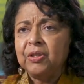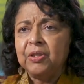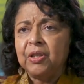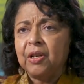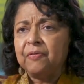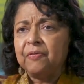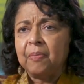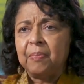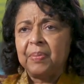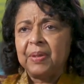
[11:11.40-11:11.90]
you
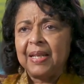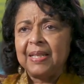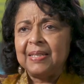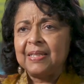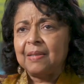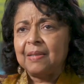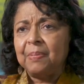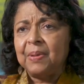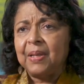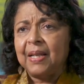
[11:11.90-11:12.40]
know, from
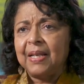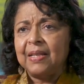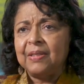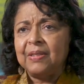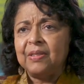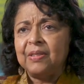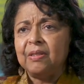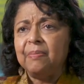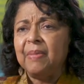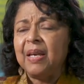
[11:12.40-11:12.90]
place to
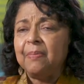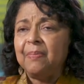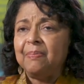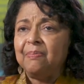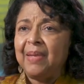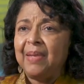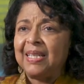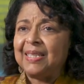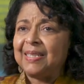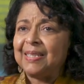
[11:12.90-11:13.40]
place, you may
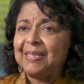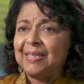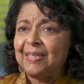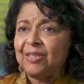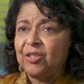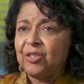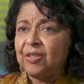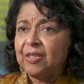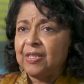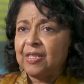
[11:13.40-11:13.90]
make
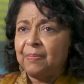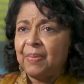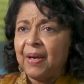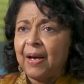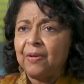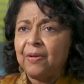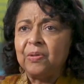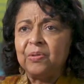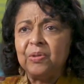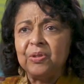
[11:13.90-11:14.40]
decisions
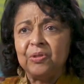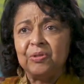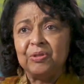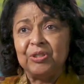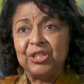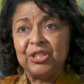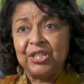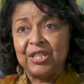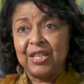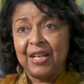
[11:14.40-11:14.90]
about who
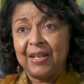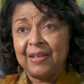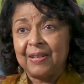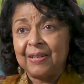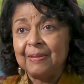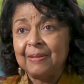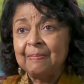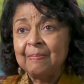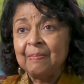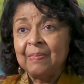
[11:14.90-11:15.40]
you
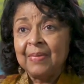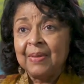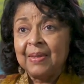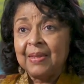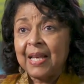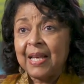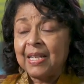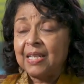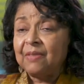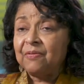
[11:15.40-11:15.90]
share
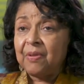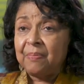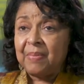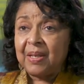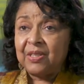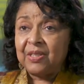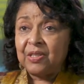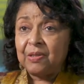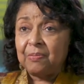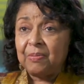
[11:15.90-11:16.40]
that
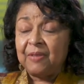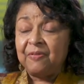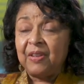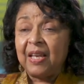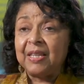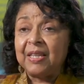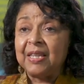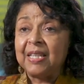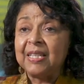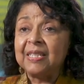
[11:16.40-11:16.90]
information
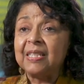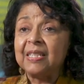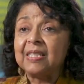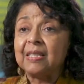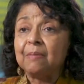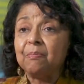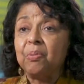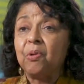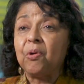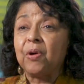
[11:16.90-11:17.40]
with. And this
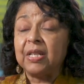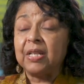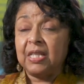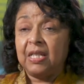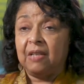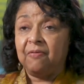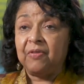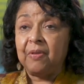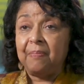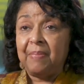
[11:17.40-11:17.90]
is
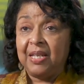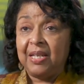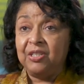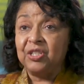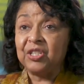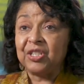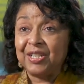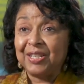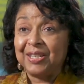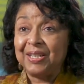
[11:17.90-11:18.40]
important
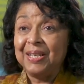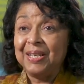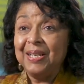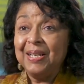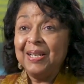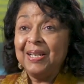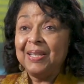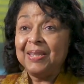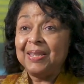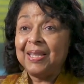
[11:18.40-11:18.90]
information
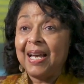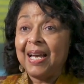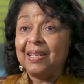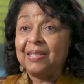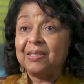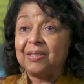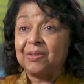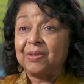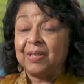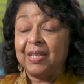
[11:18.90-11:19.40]

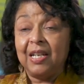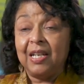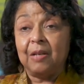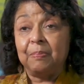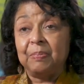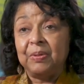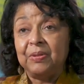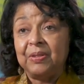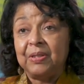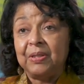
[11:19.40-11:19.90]
that is going to
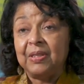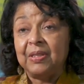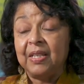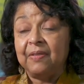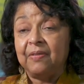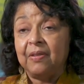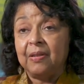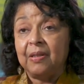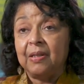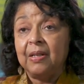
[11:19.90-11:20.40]
help you to
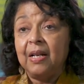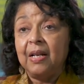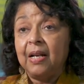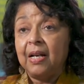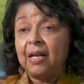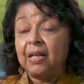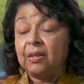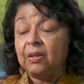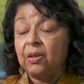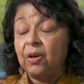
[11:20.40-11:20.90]
live
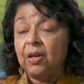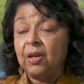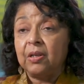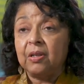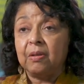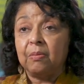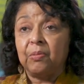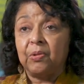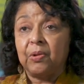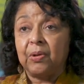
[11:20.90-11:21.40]
a
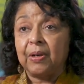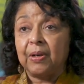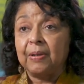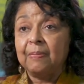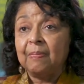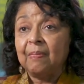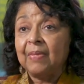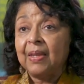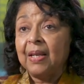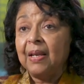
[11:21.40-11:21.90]
longer,
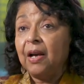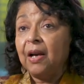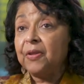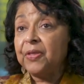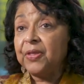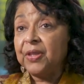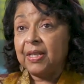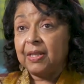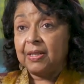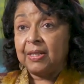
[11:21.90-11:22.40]
more
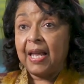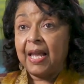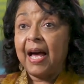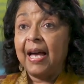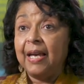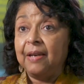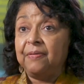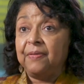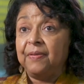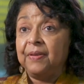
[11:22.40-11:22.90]
healthier
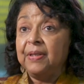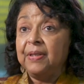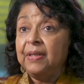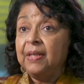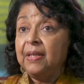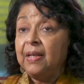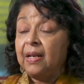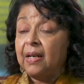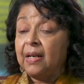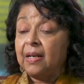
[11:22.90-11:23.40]
life.
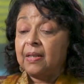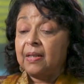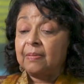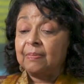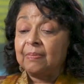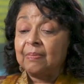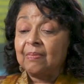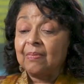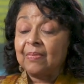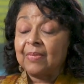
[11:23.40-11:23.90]

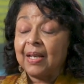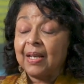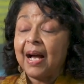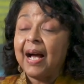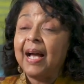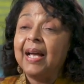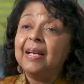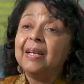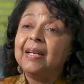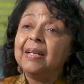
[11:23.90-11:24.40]

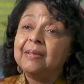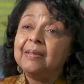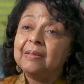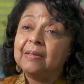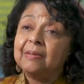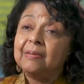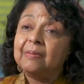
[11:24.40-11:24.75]
I